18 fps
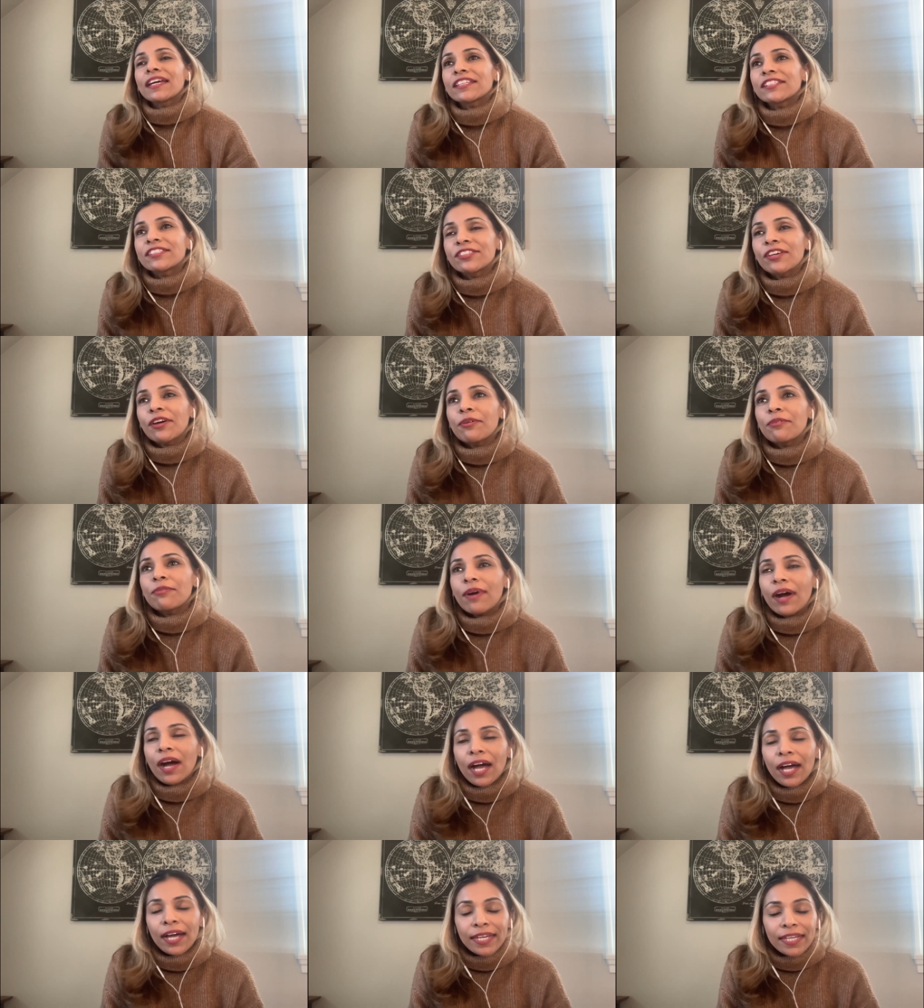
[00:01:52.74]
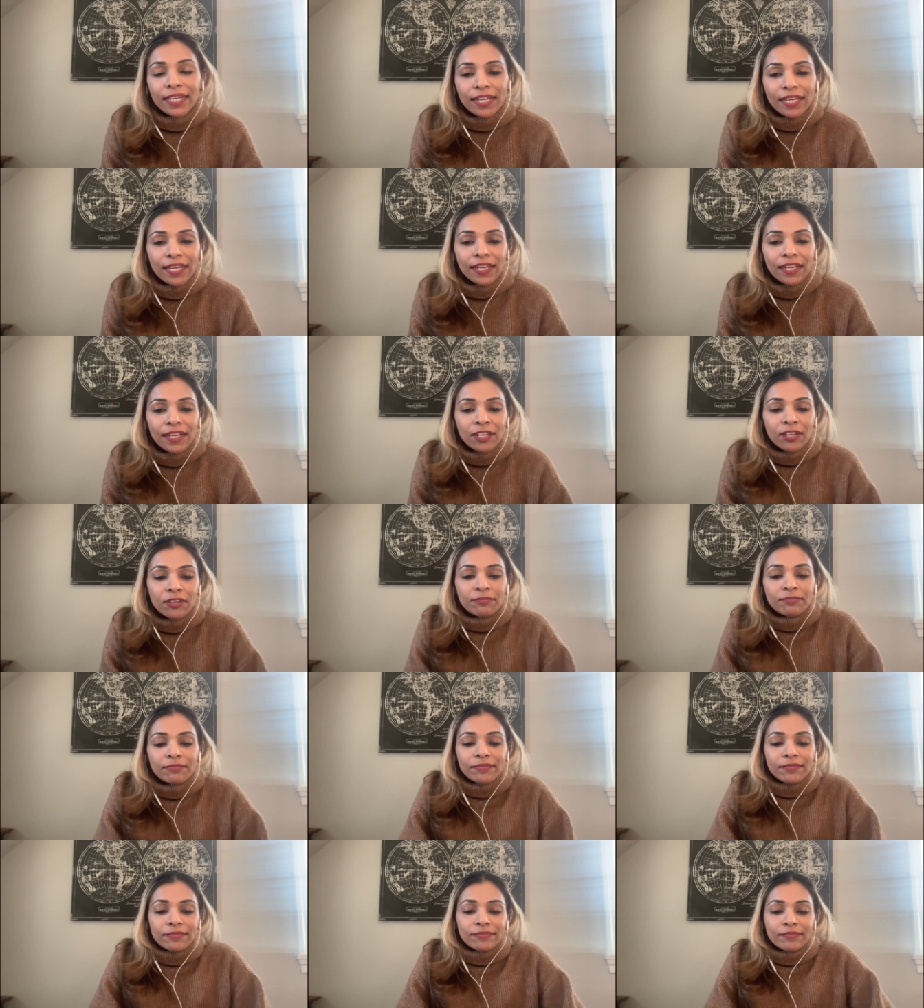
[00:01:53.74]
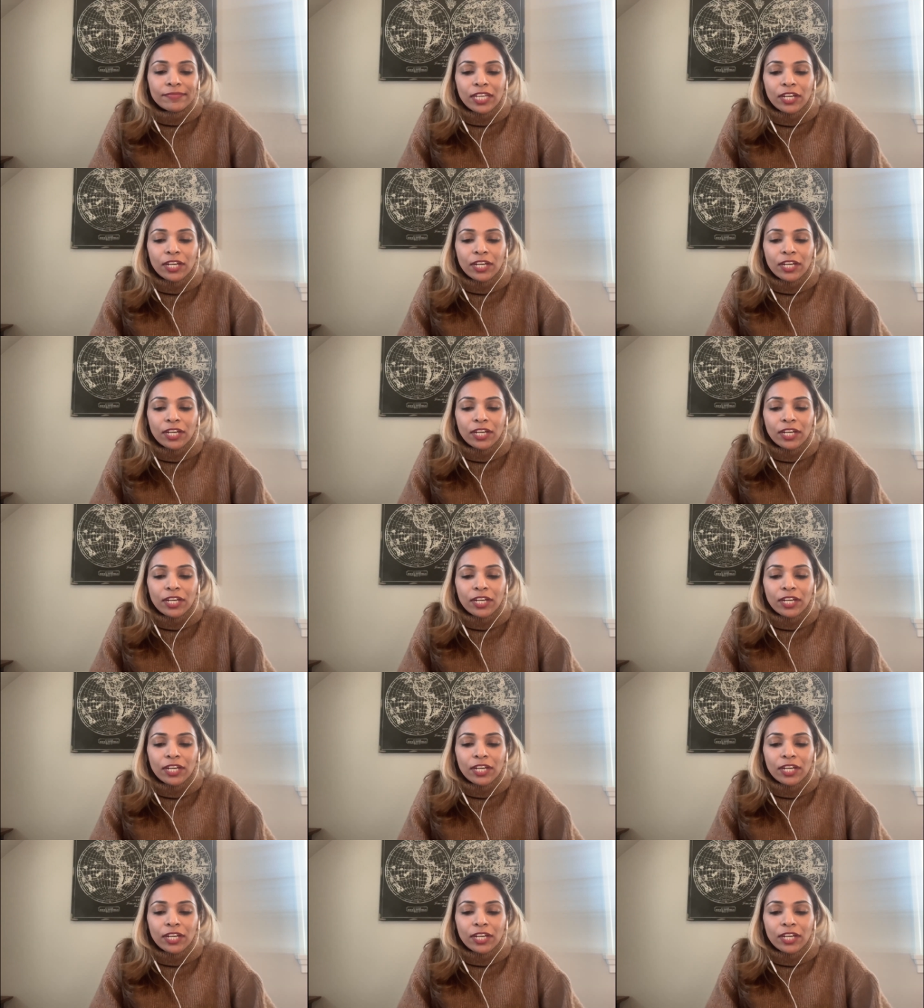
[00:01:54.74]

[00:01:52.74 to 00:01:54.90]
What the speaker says: So I am,